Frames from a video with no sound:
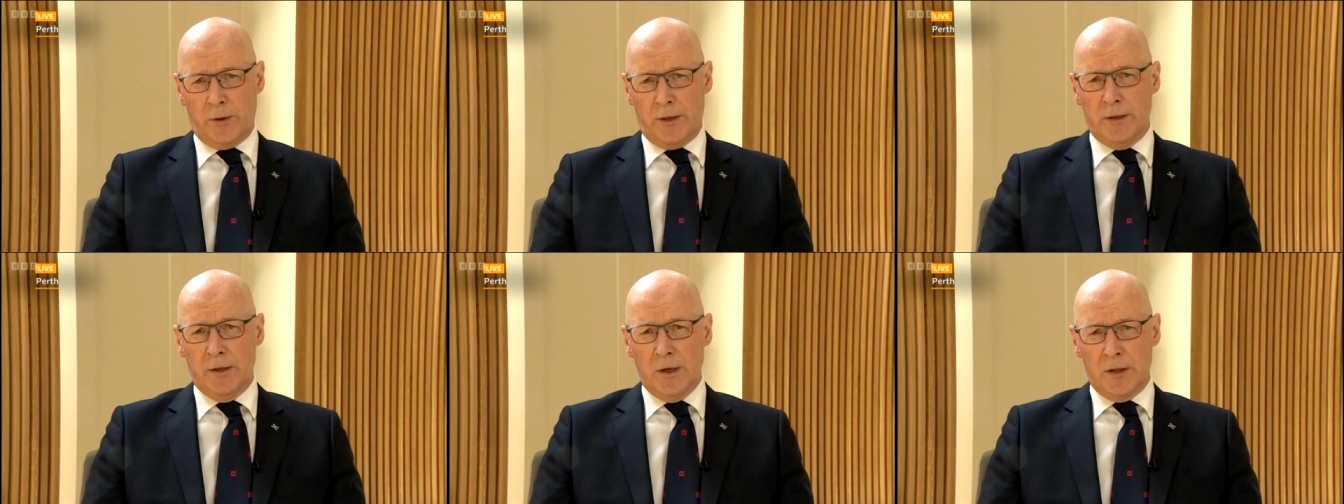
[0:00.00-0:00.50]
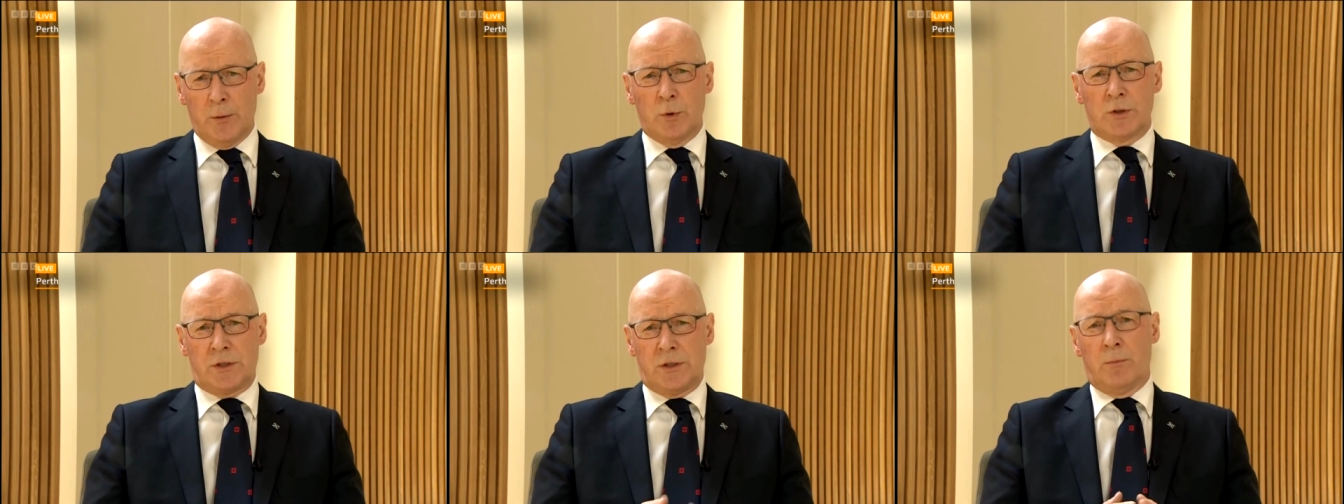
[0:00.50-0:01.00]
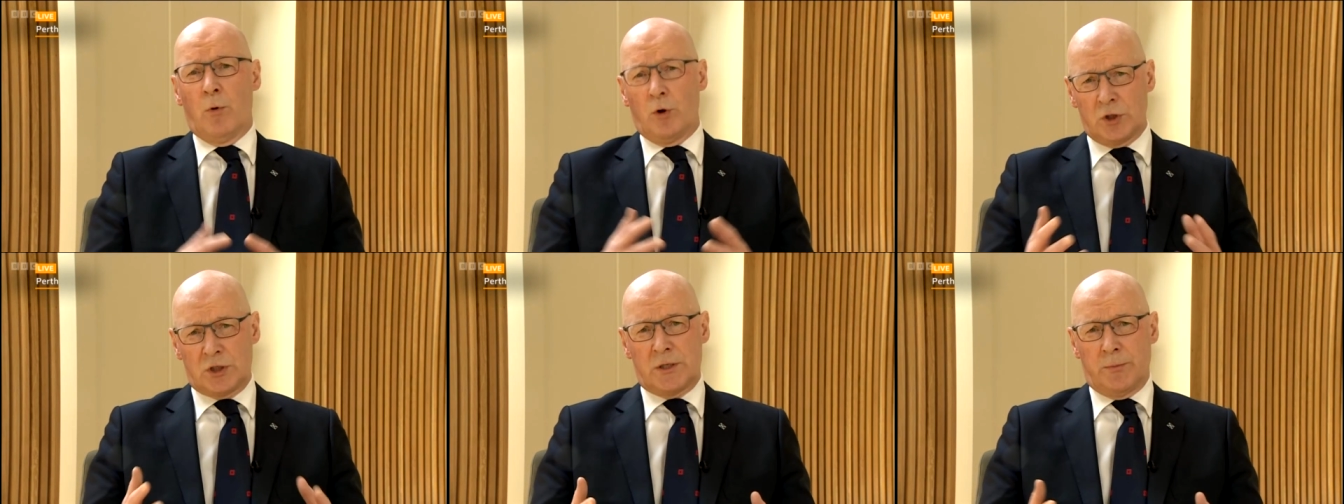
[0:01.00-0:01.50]
when there was
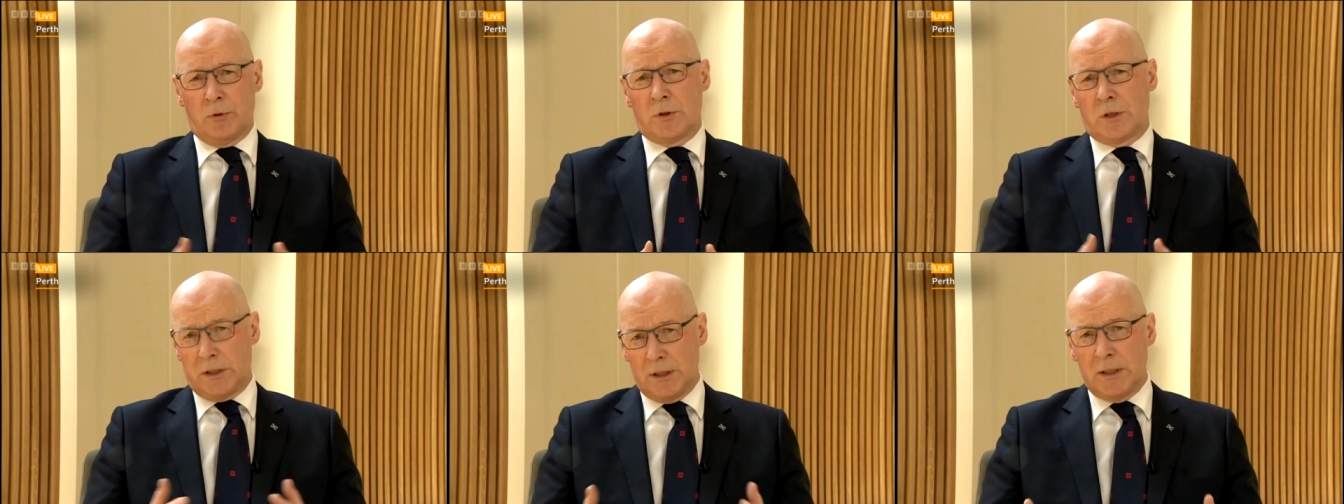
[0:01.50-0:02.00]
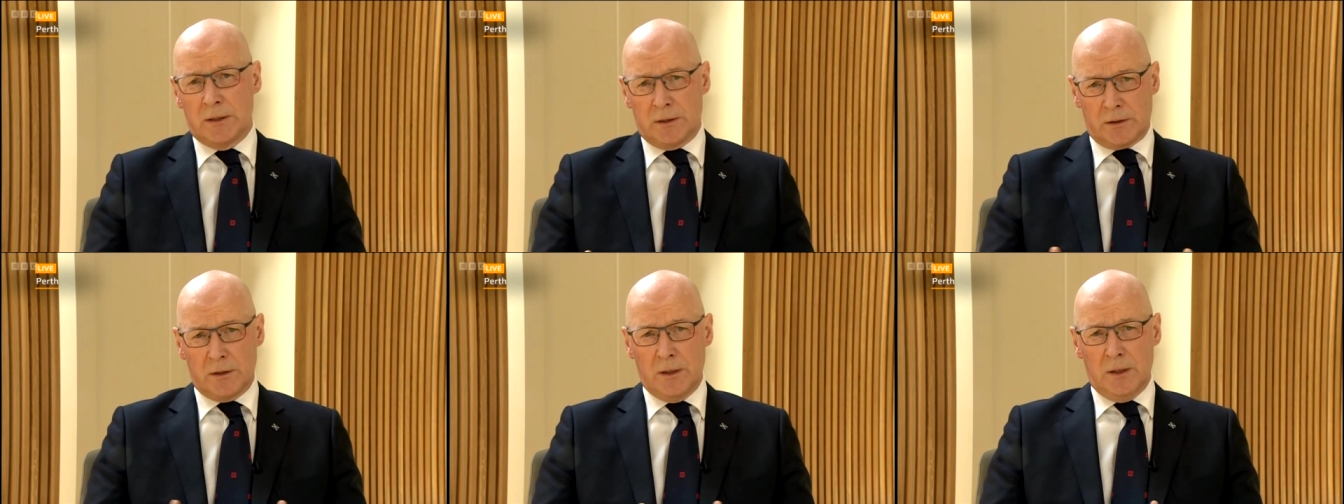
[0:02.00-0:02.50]
demonstrable, clear